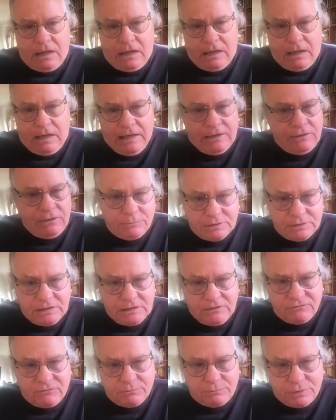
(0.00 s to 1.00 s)
I don't
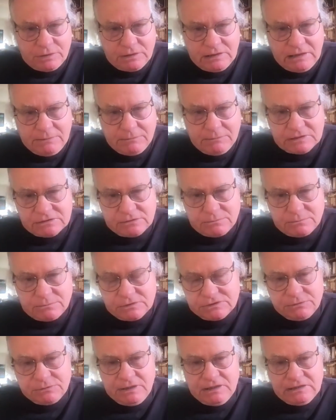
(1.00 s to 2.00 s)
believe in polemics or
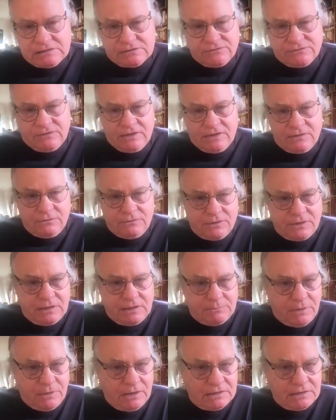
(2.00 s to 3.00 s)
persuasive. I don't
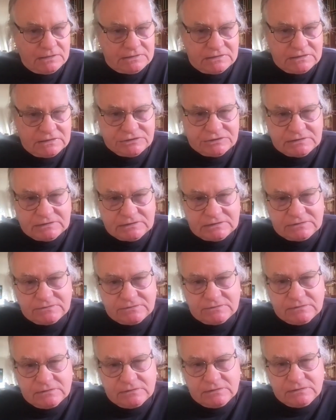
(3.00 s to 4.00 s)
think
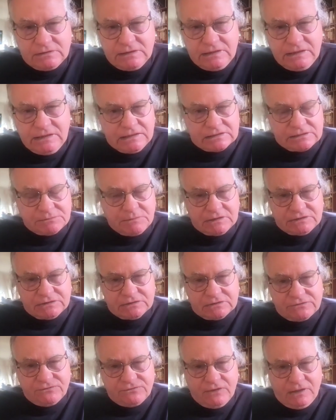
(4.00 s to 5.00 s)
politicians lead as much
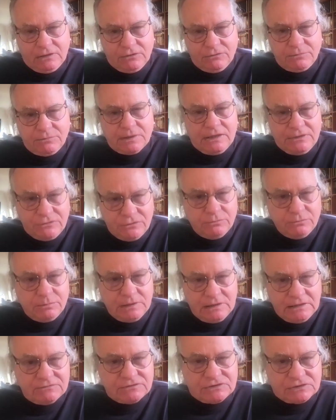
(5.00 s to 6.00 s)
as follow, but I do
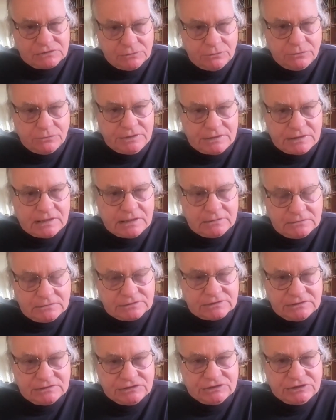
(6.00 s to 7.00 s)
believe
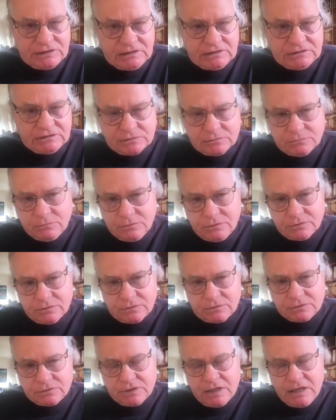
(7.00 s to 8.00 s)
storytellers can change the
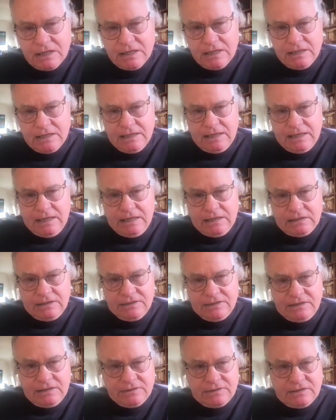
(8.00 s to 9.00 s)
world. And I
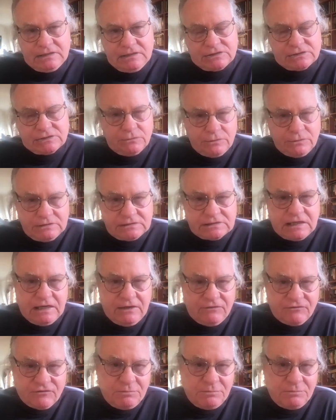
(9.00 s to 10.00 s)
think these stories
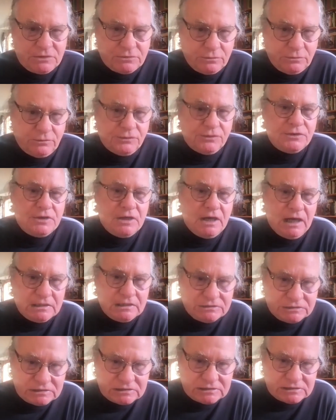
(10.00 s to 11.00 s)
have to be told,
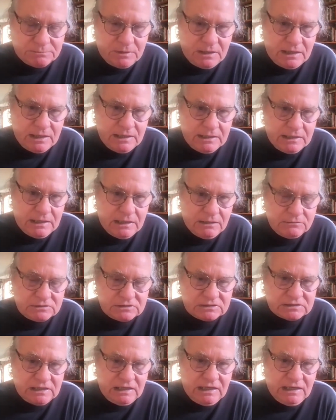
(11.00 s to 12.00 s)
not just by
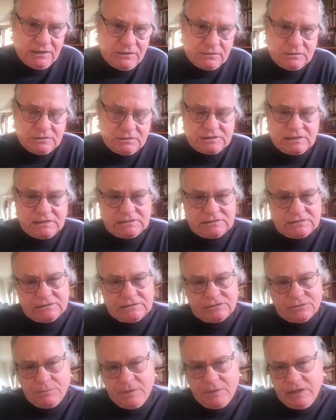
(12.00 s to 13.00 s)
outsiders as
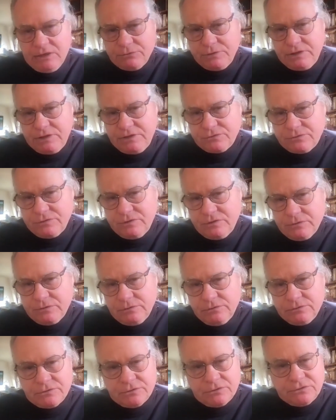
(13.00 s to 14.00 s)
intermediaries or
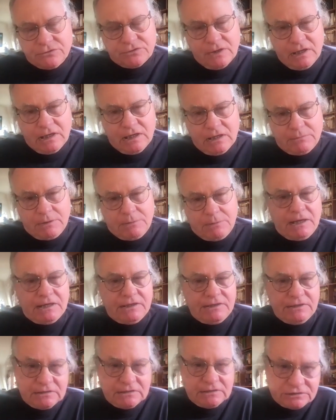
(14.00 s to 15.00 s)
interlocutors, but by
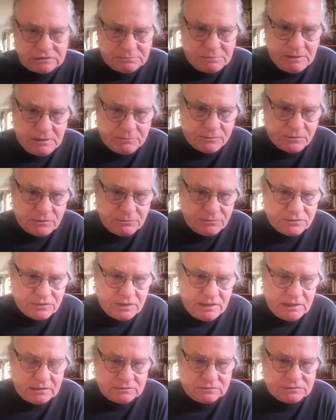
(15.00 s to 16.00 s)
Indigenous people
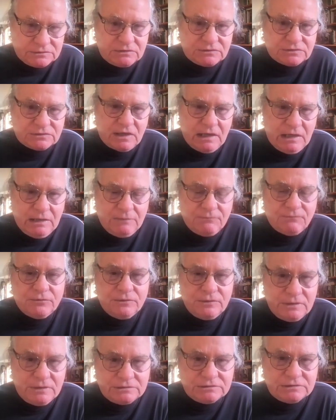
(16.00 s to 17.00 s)
themselves. It's time for
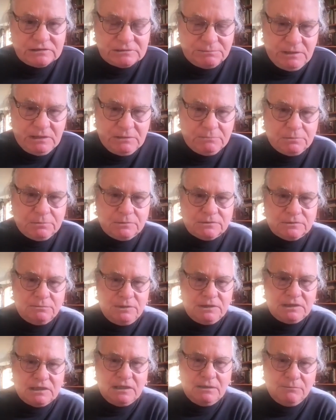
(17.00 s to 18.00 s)
Indigenous people to
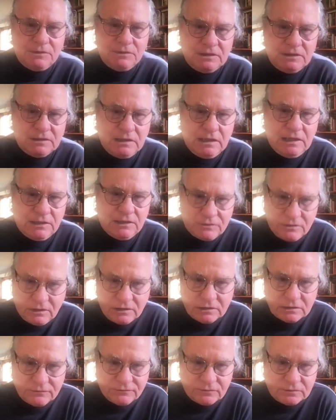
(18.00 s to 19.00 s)
become the
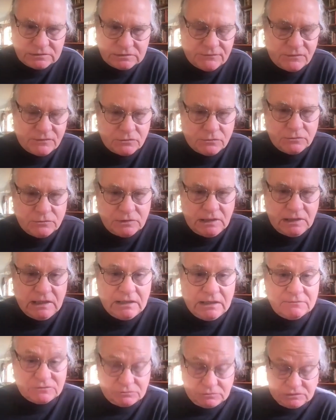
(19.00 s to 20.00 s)
ethnographers of their own
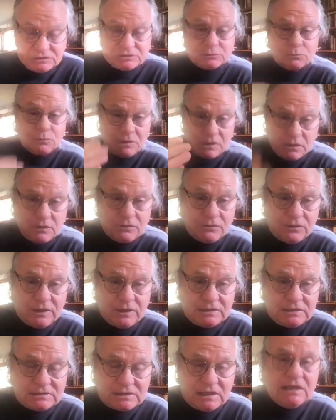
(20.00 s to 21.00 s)
lives, which is one of the
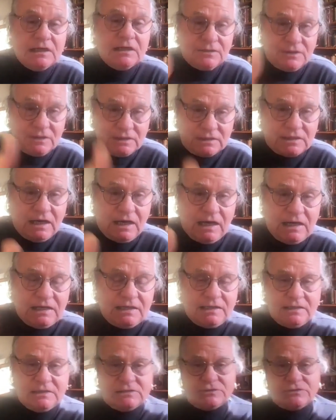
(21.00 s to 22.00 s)
things that Guy
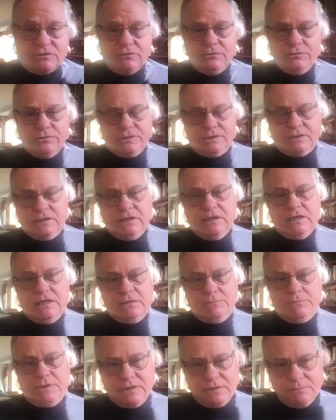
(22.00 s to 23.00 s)
is doing.
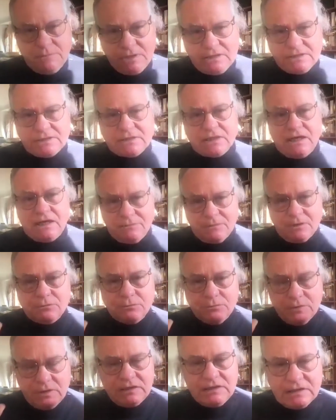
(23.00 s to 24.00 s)
But in the meantime, there
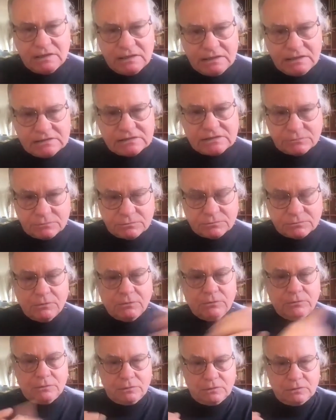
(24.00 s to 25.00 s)
really is a
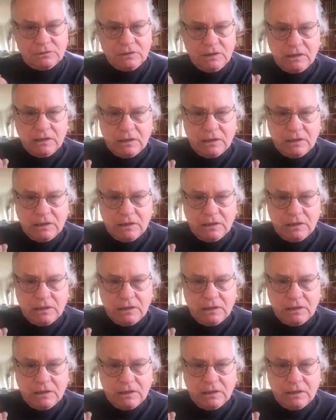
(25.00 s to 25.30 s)
role